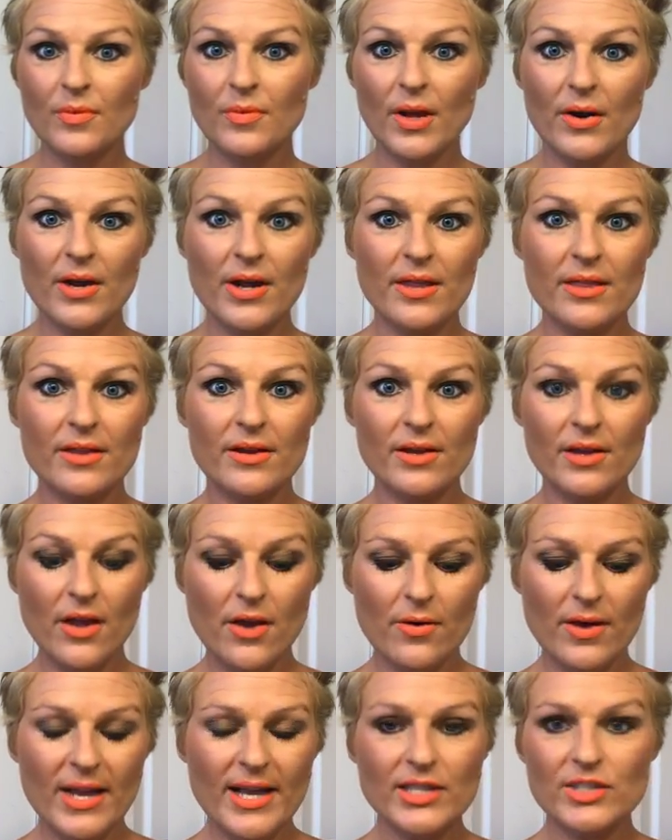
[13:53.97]
All right, there you go.
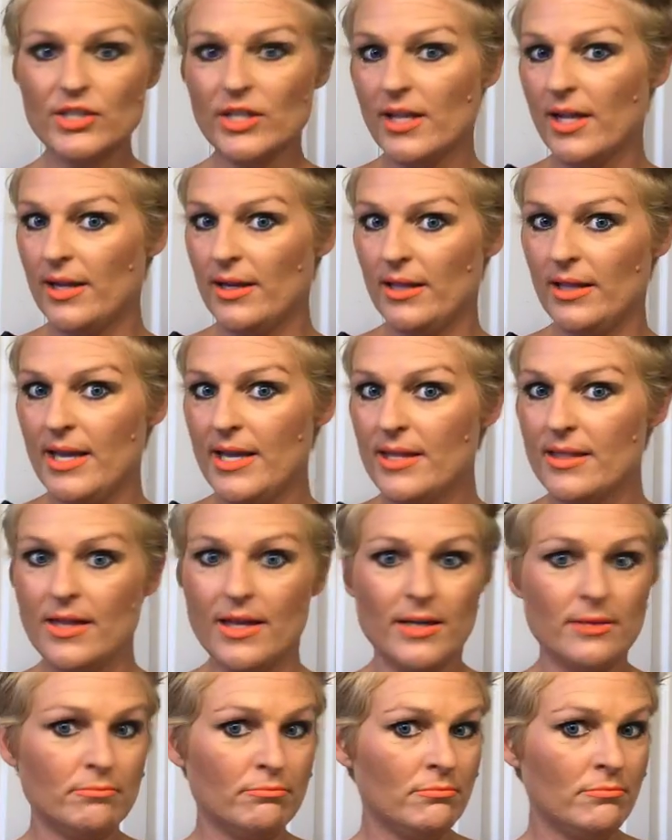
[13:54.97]
I actually kind of like
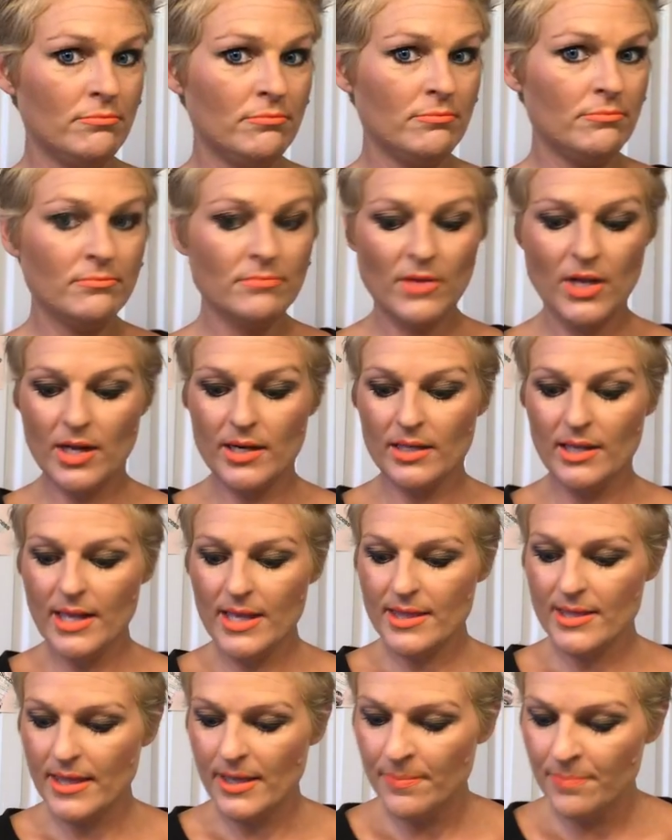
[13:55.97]

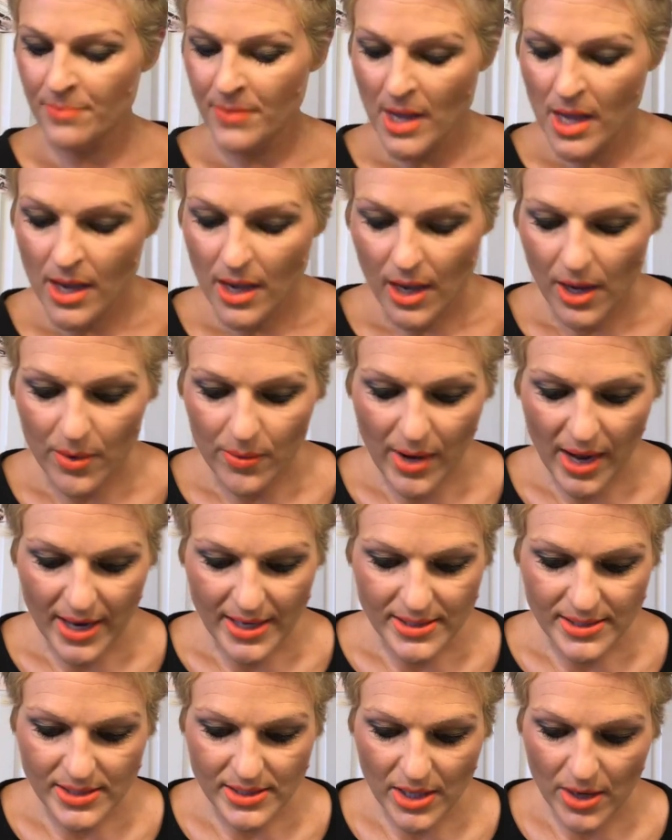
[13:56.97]
that. Okay,
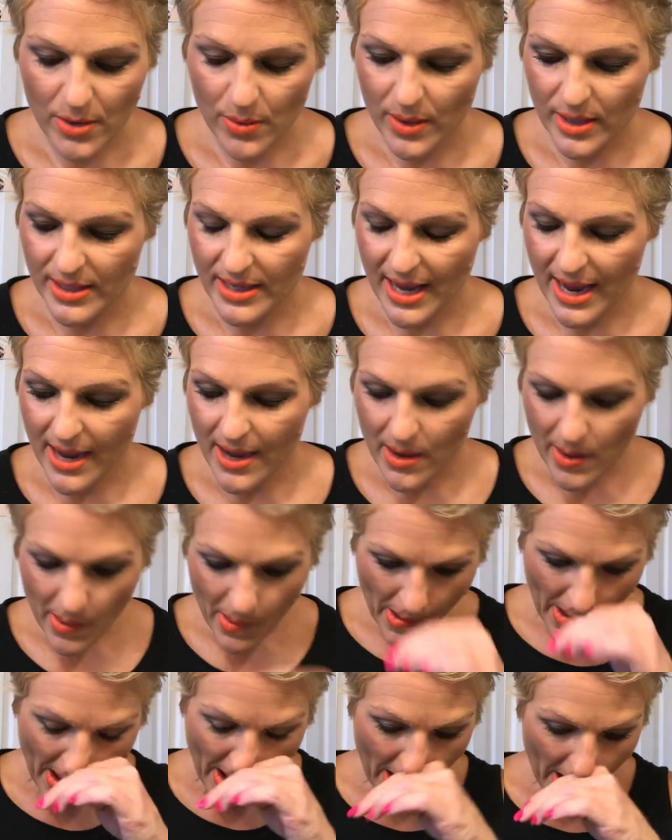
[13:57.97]
so
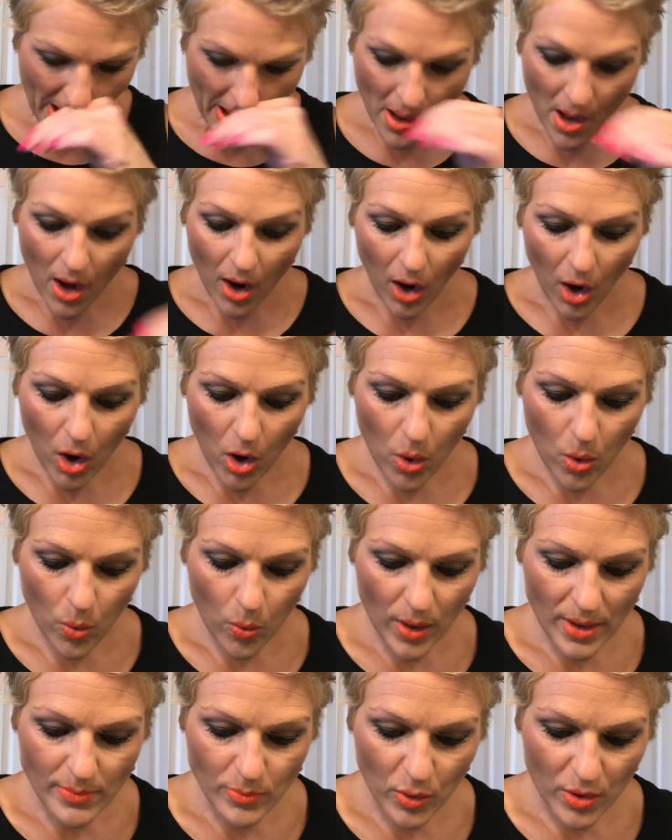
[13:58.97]
now, oh,
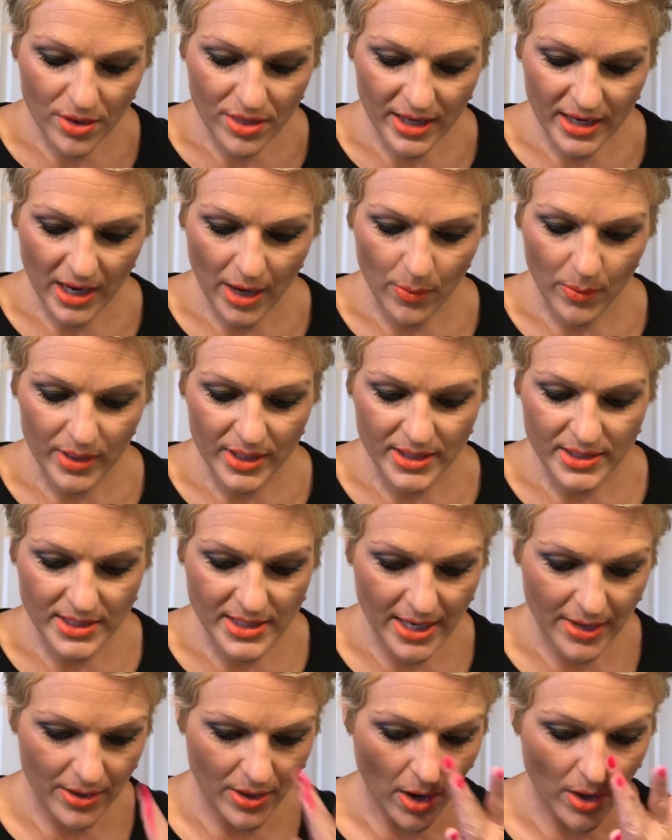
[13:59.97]
one more thing I want to
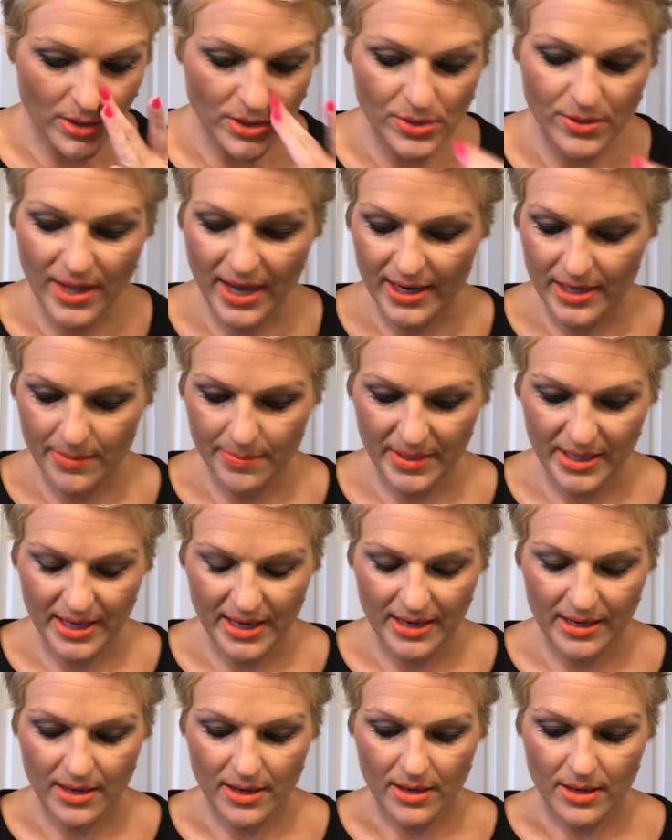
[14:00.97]
tell you. I'll do that in a
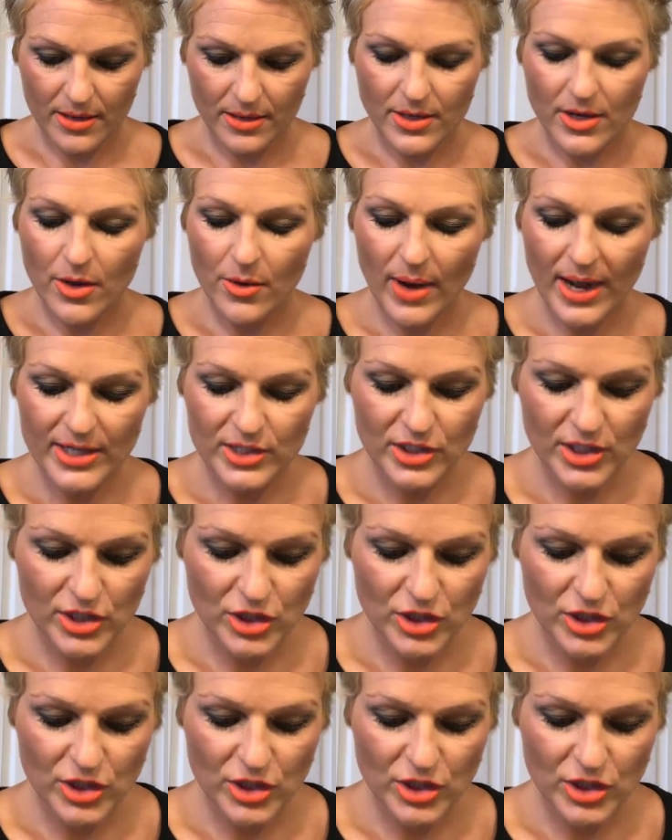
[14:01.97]
minute. No, actually, I